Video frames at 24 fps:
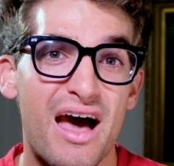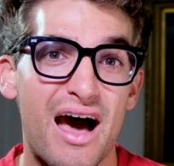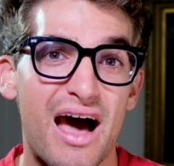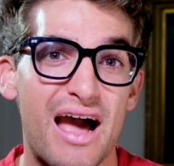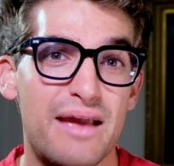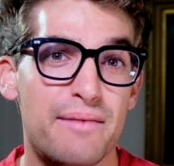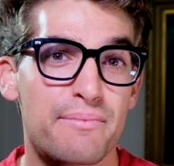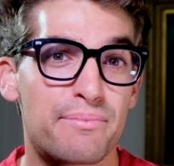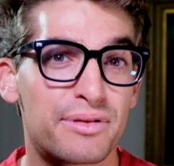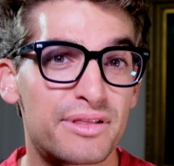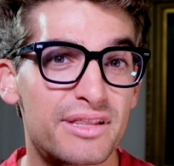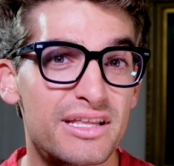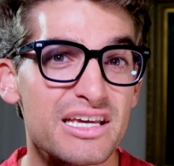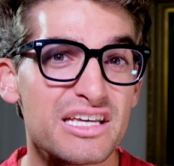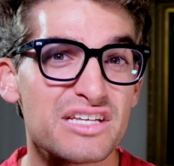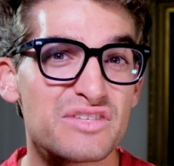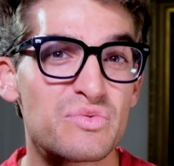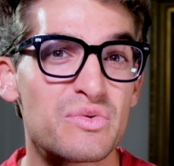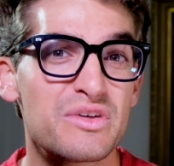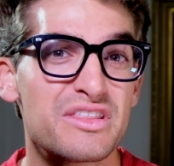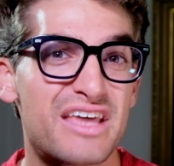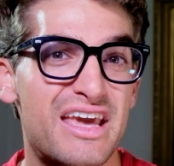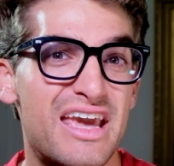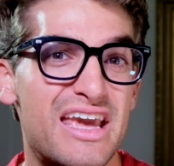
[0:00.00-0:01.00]
I am pleased
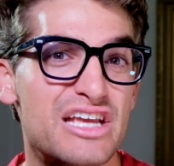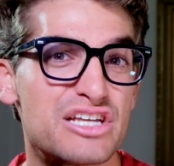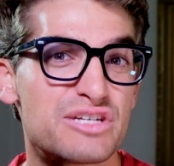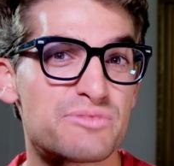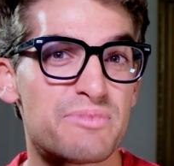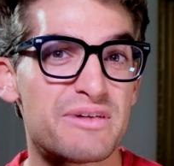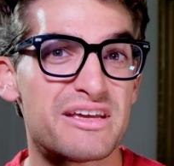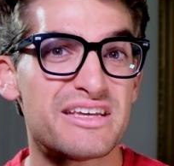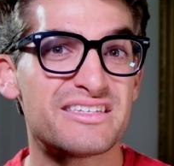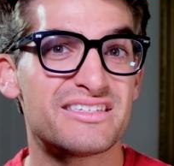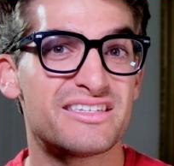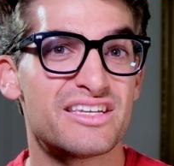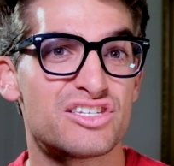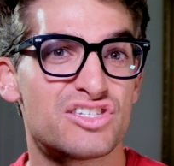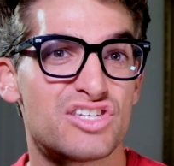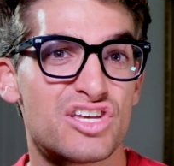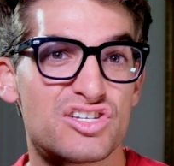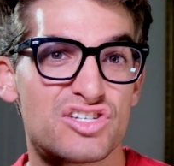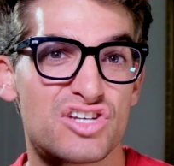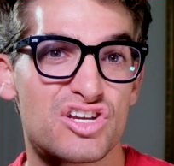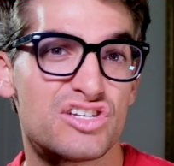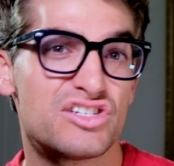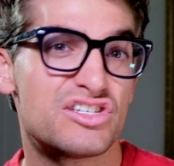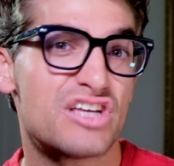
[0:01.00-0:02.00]
with H P's
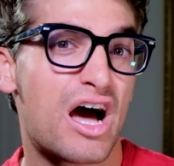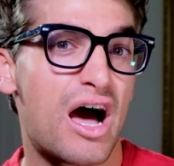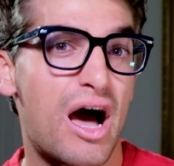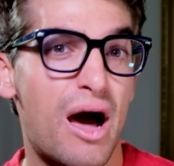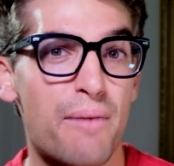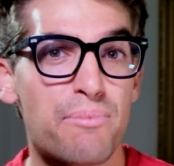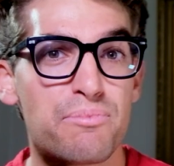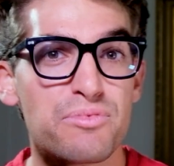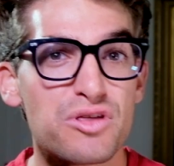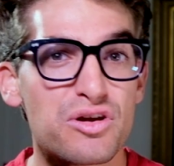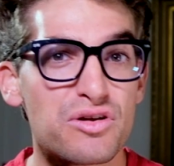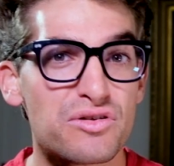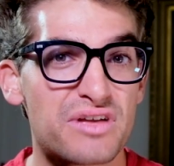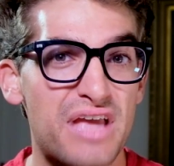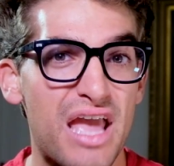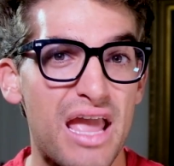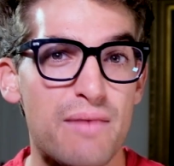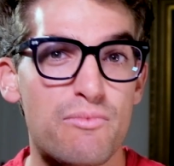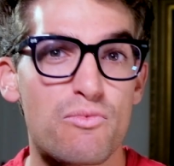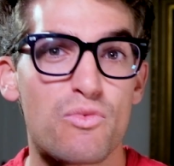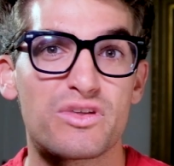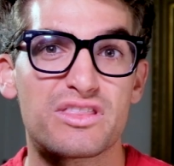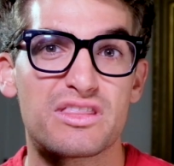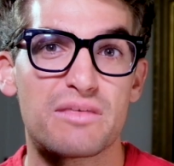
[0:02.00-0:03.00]
decision to up their
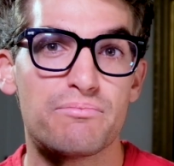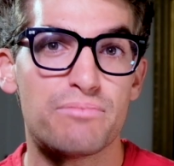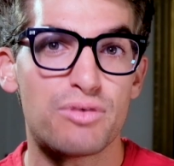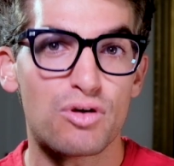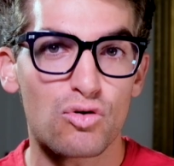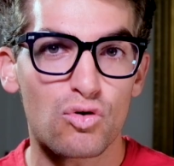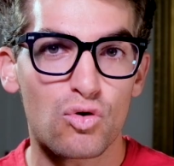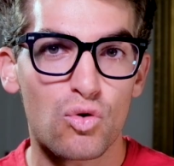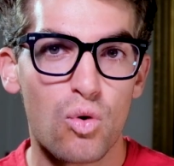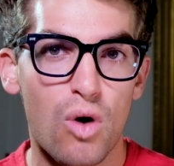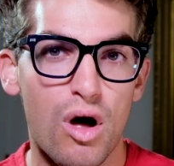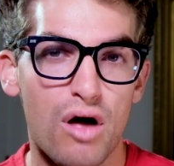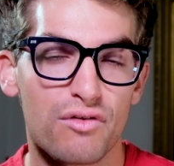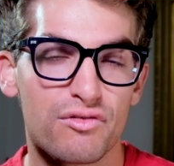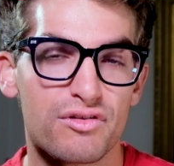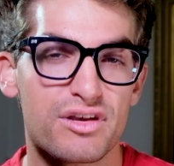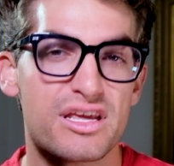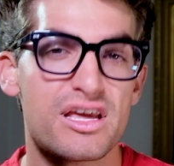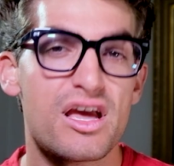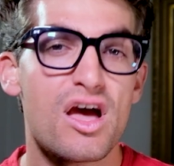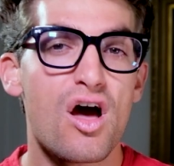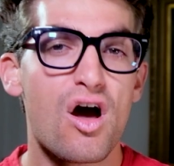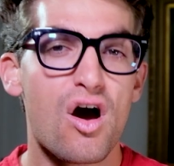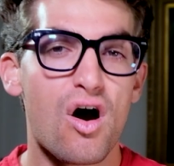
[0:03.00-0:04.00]
game with the build
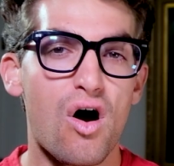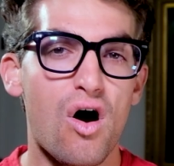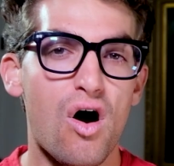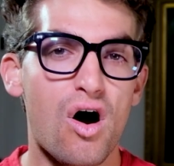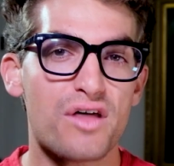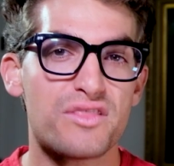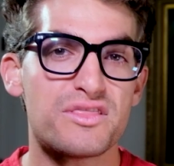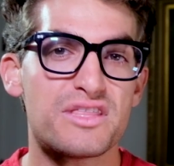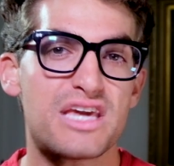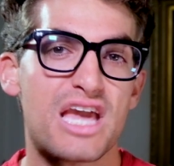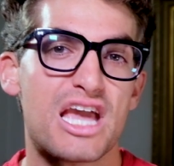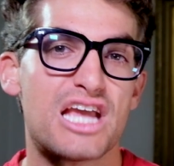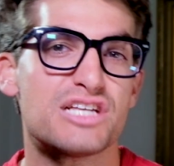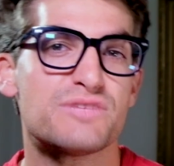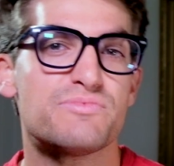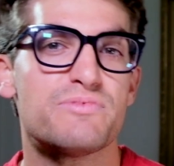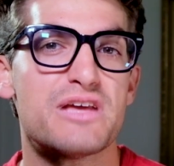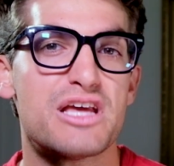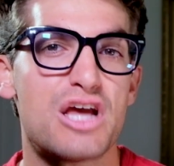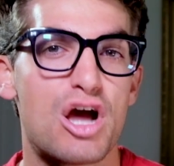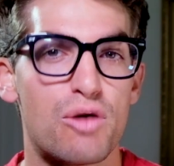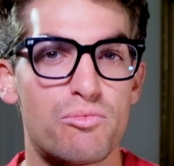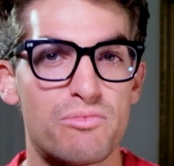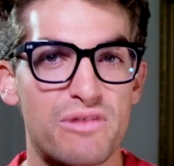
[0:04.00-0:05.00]
quality on the H
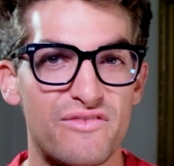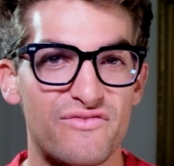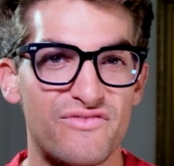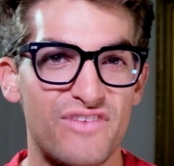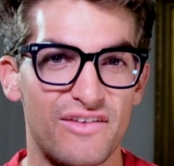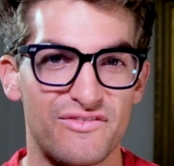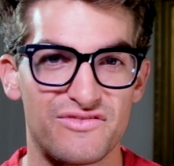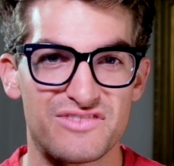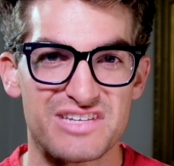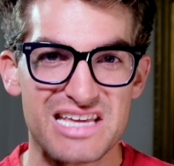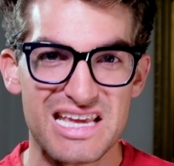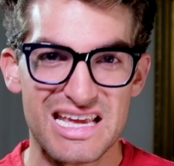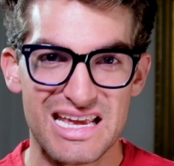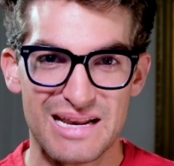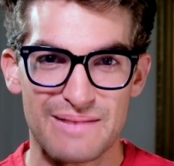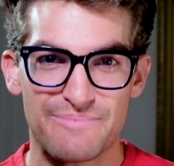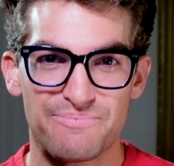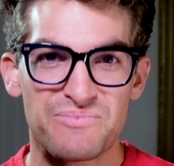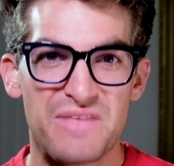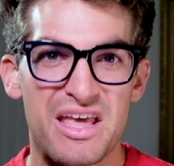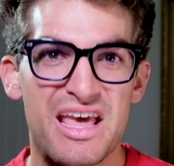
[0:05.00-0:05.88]
P Omen fifteen.